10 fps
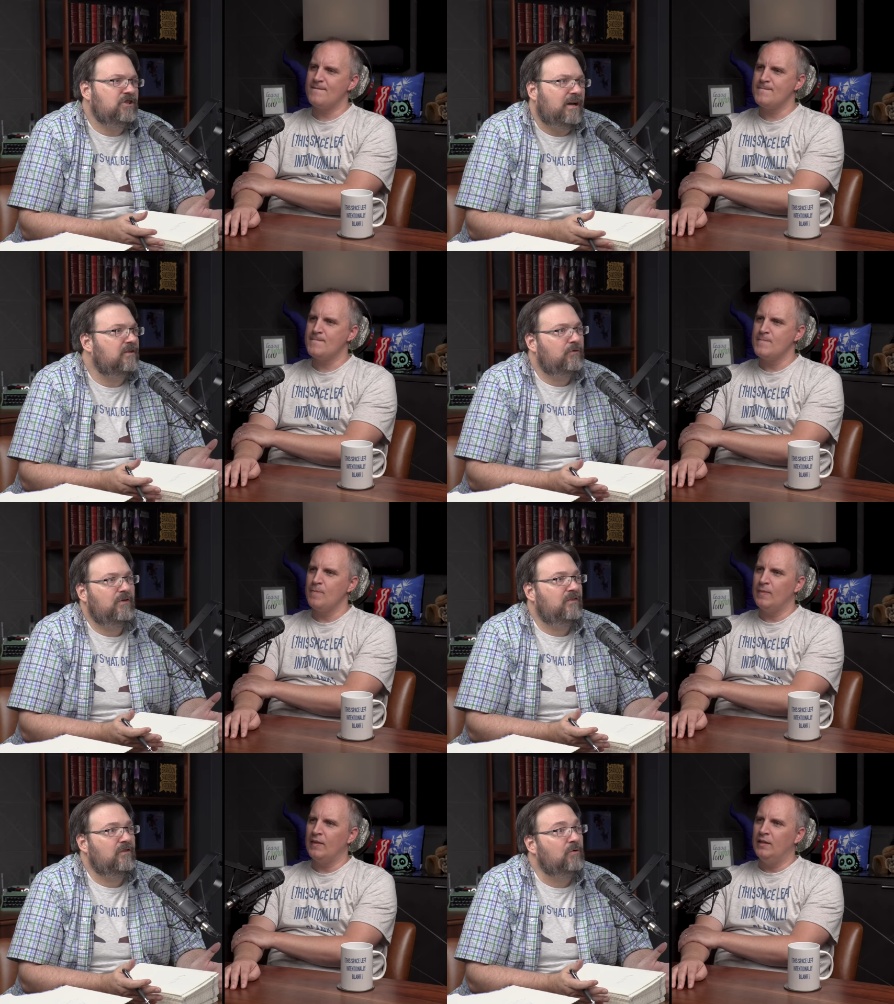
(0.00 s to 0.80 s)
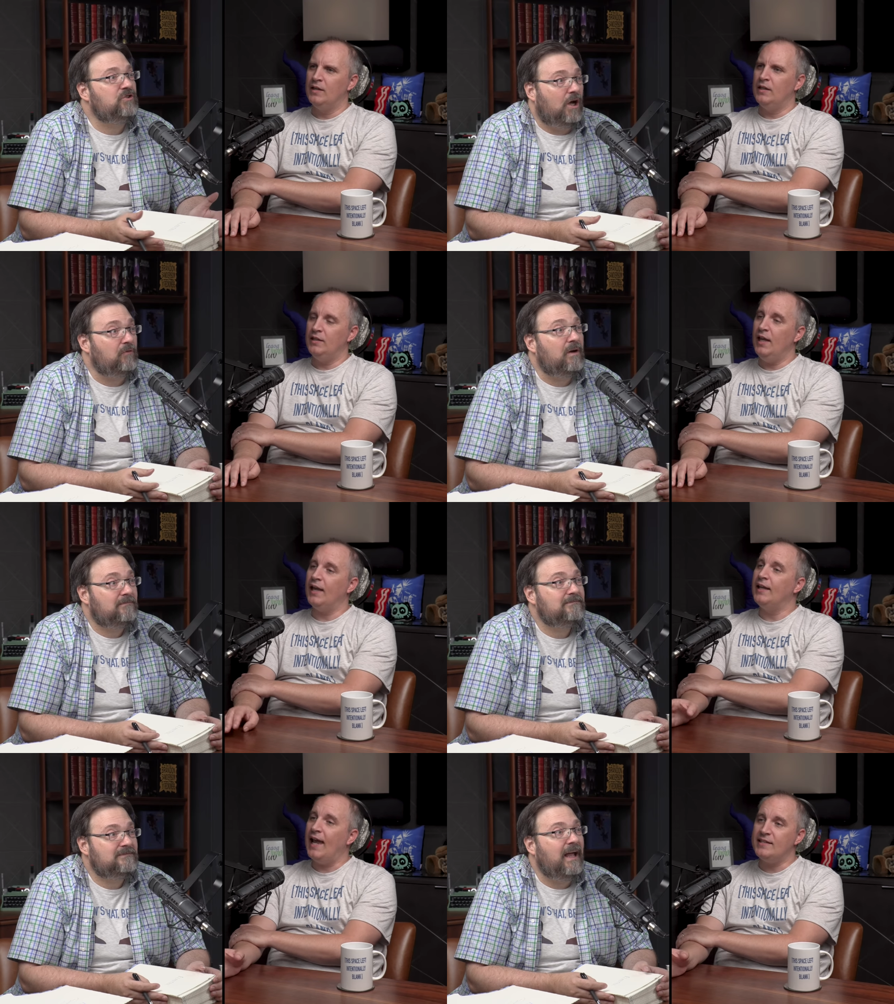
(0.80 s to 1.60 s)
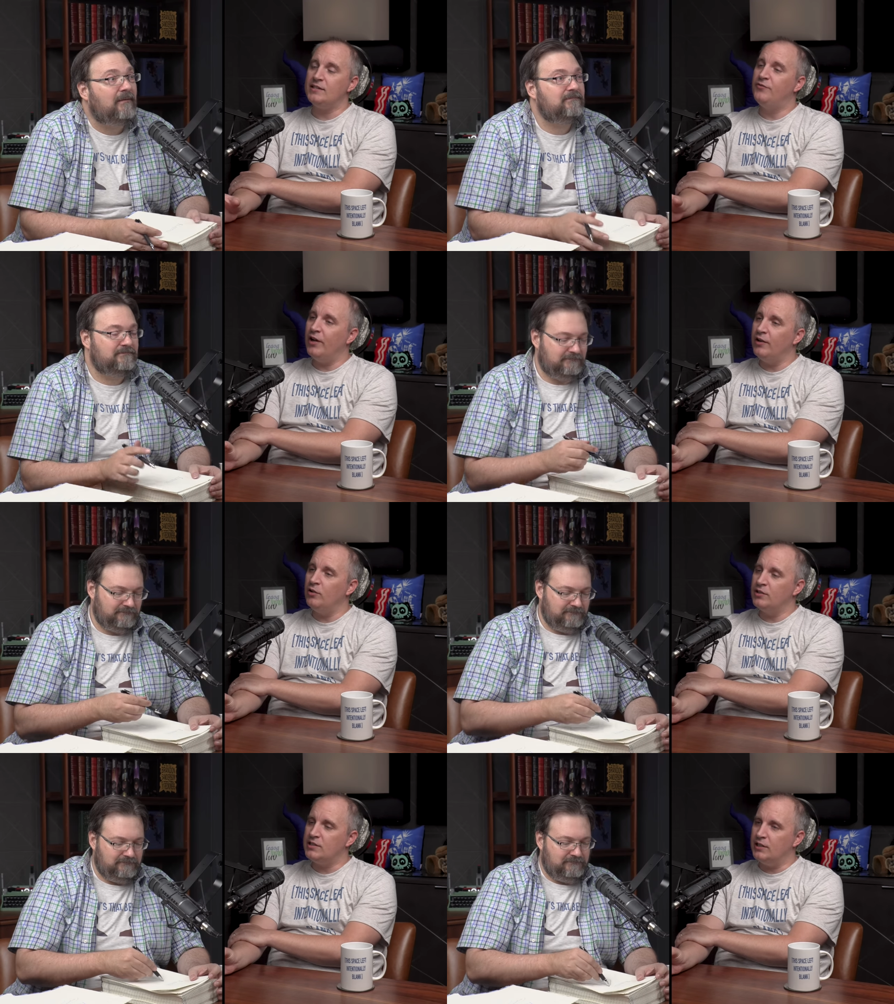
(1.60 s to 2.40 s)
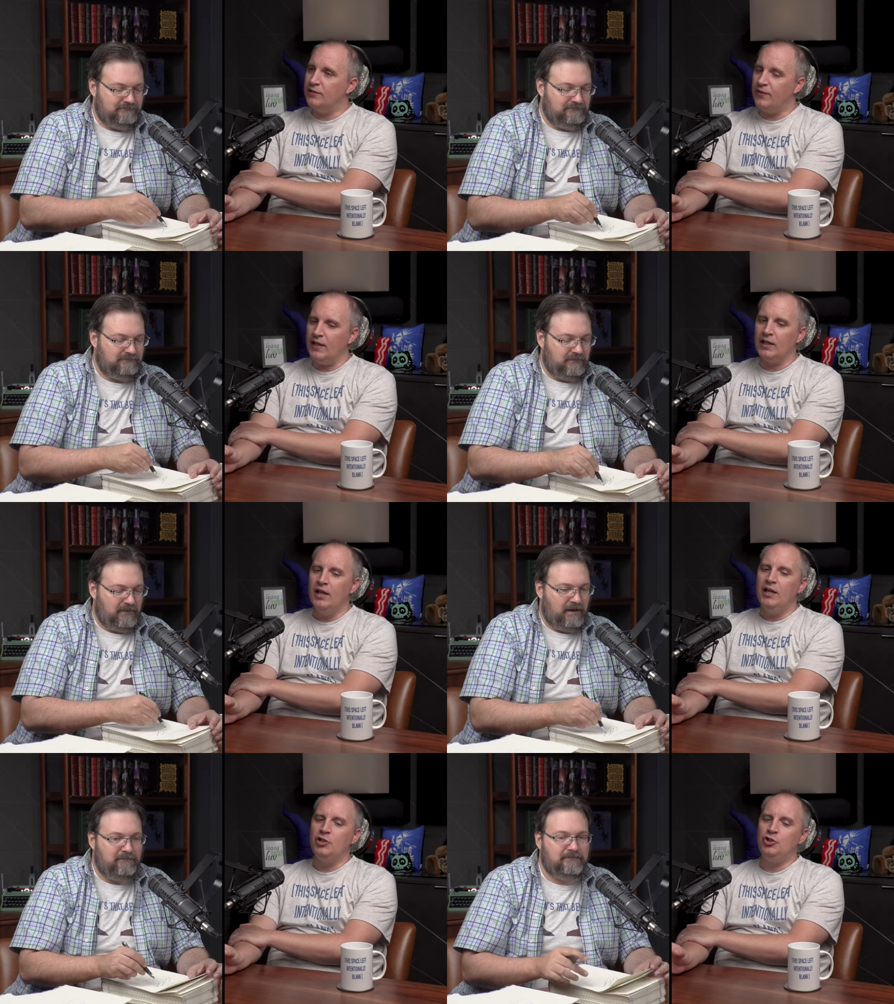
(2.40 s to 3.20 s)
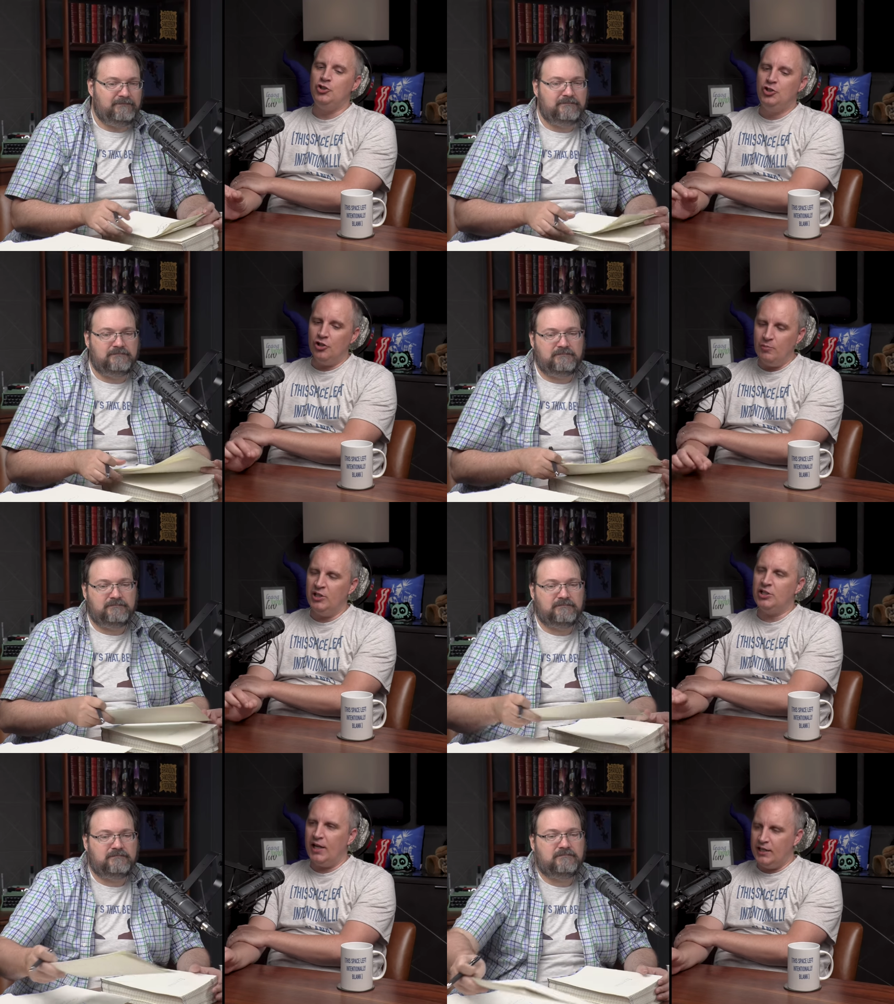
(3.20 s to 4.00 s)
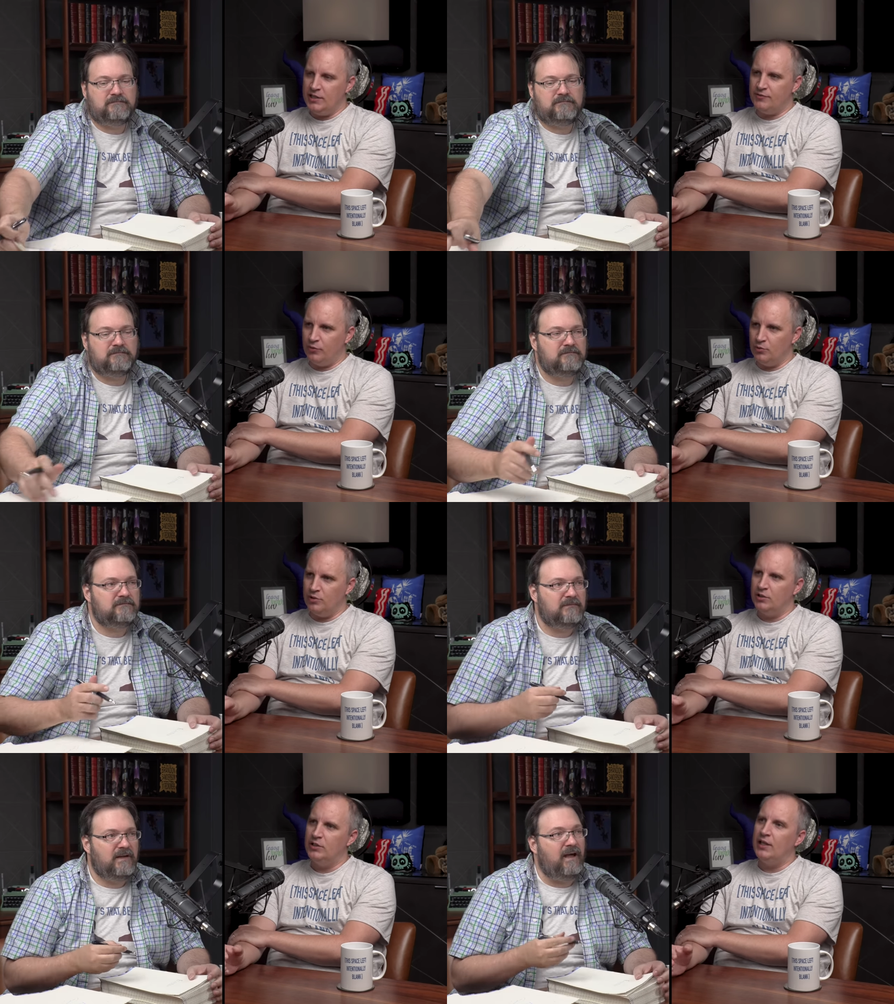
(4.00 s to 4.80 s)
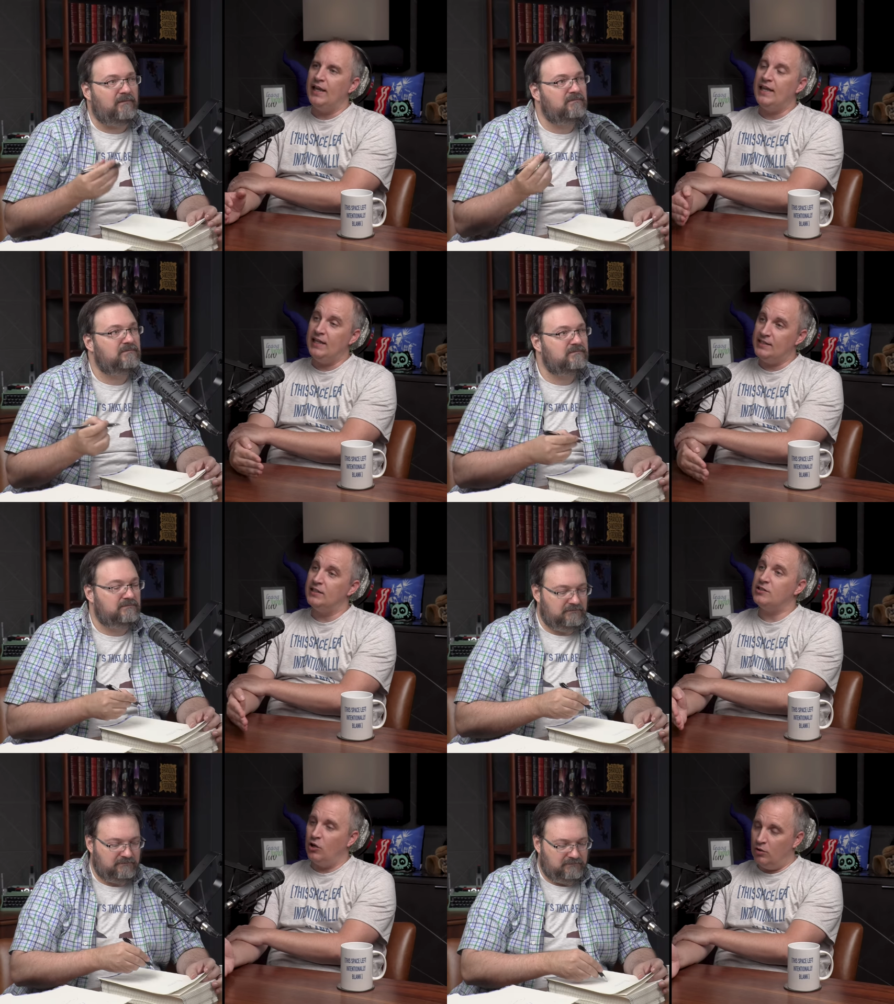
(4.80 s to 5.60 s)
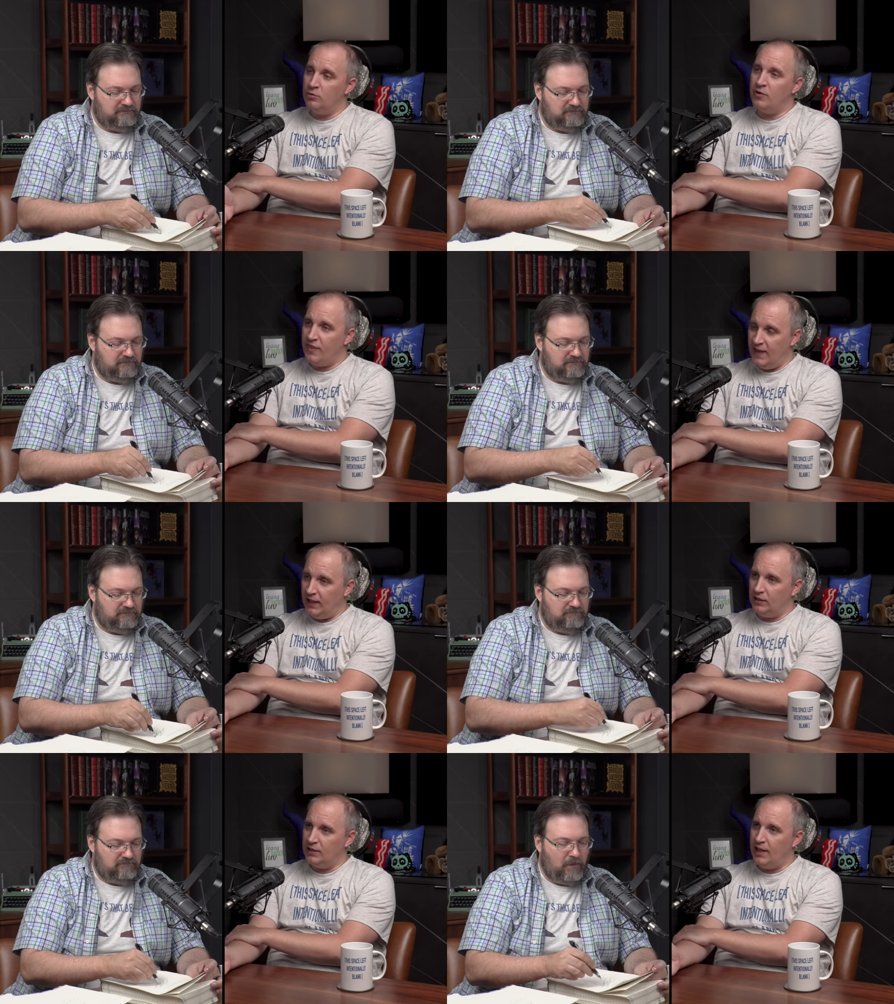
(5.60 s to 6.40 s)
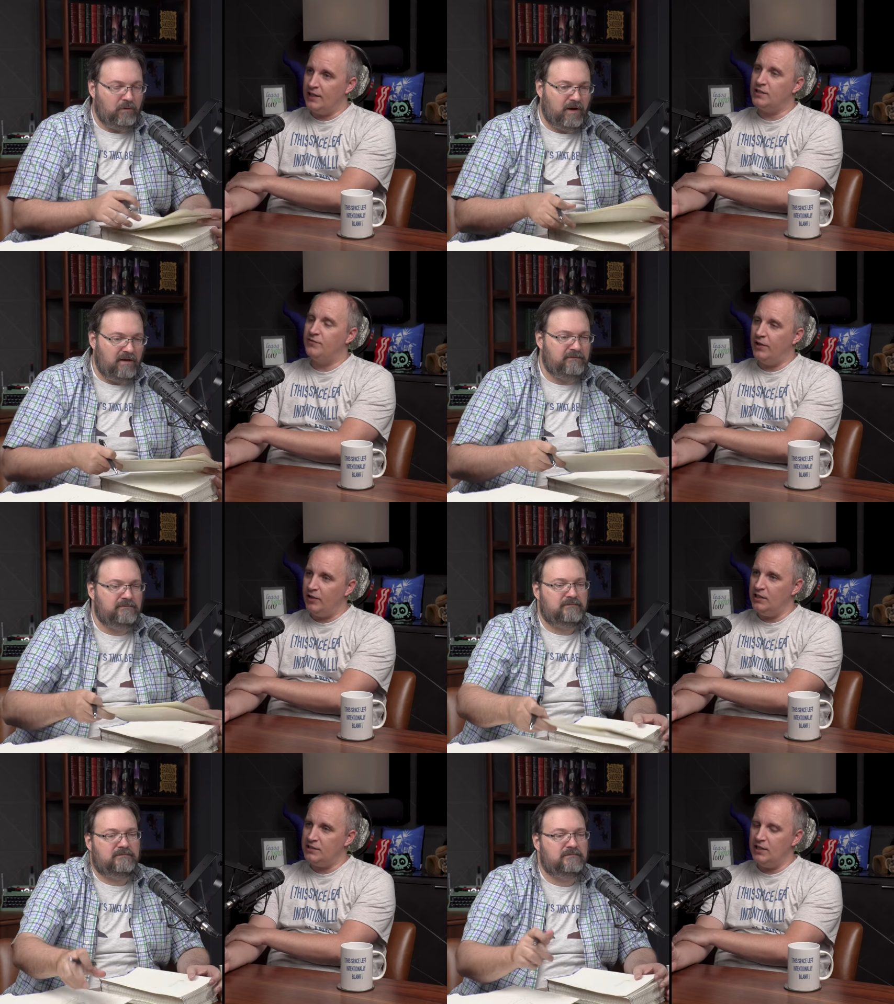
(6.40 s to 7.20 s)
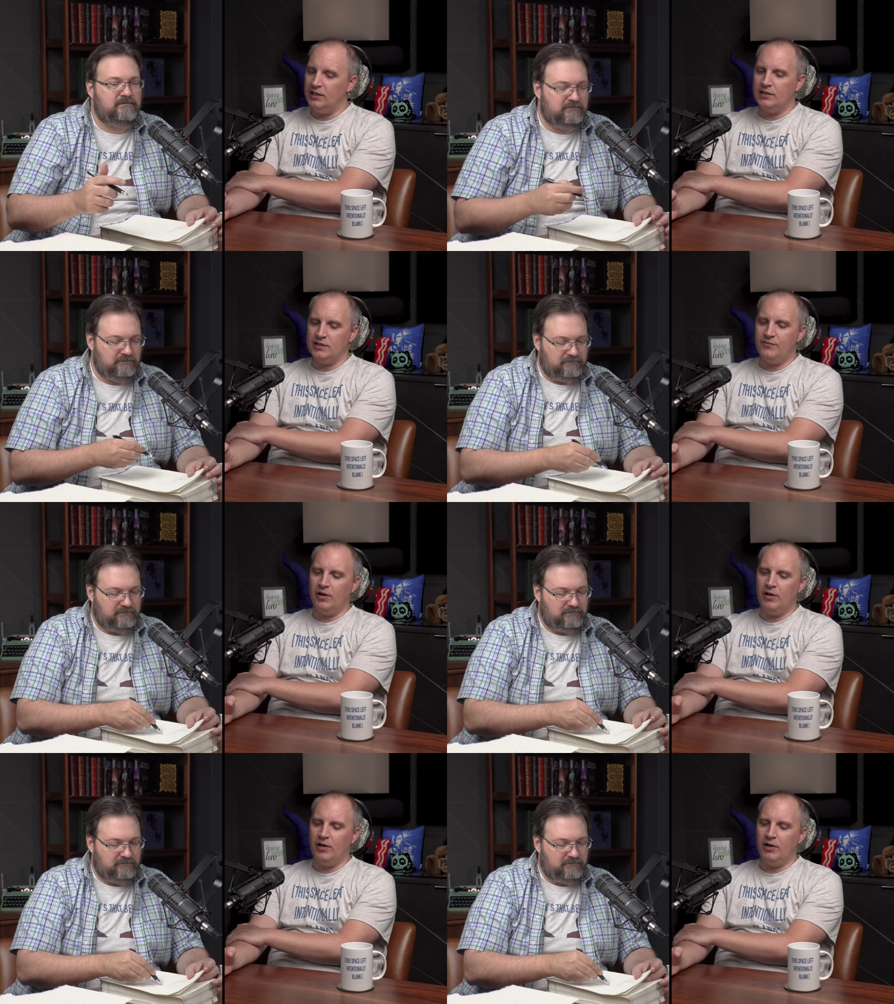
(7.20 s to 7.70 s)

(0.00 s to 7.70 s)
Speaker 1: Chinese food is its own genre. Yeah, it has its
Speaker 2: very own distinctive mm-hmm. thing. Yeah, German Chinese food. Yeah. Is its own thing, okay. and it's very distinct and it's